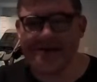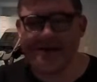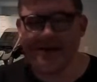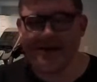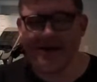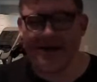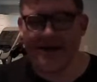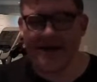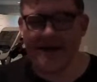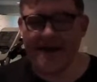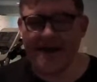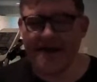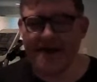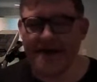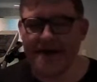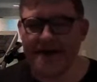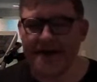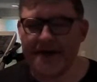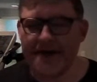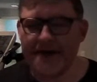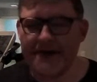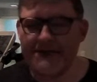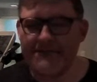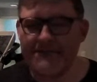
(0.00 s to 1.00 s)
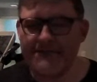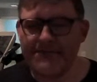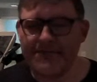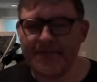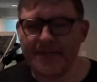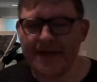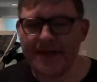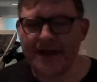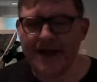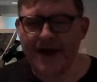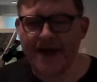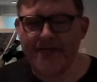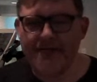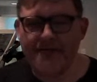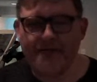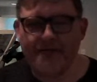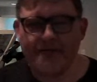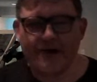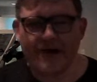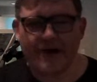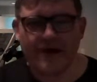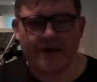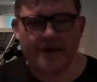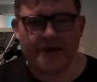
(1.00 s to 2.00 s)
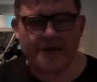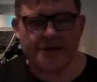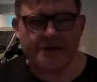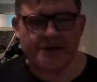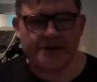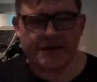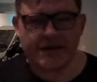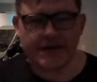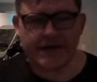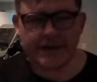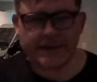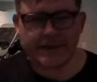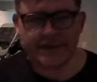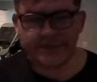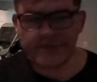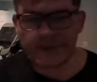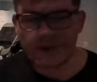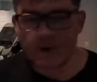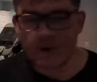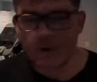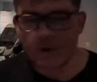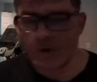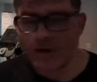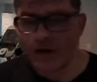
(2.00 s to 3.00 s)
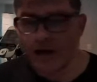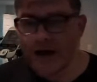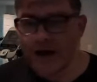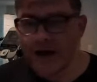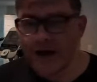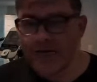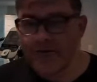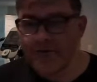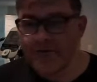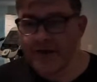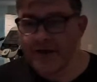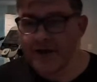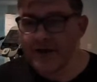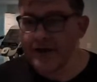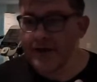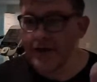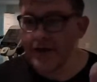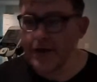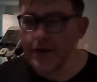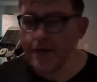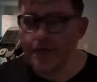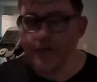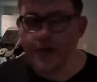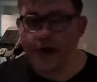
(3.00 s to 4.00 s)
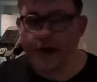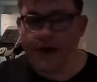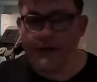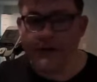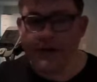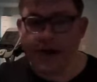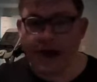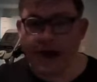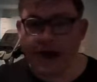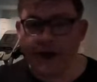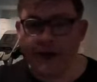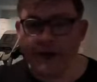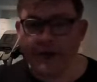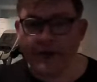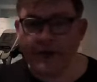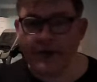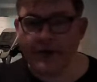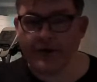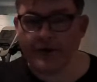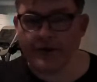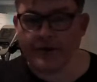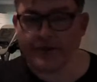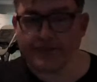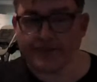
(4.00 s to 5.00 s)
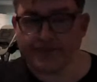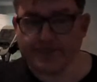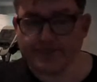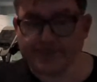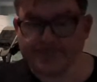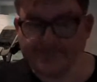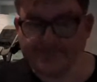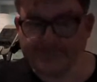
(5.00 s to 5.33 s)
And I figured I would go live. Hello, Robin. How are you?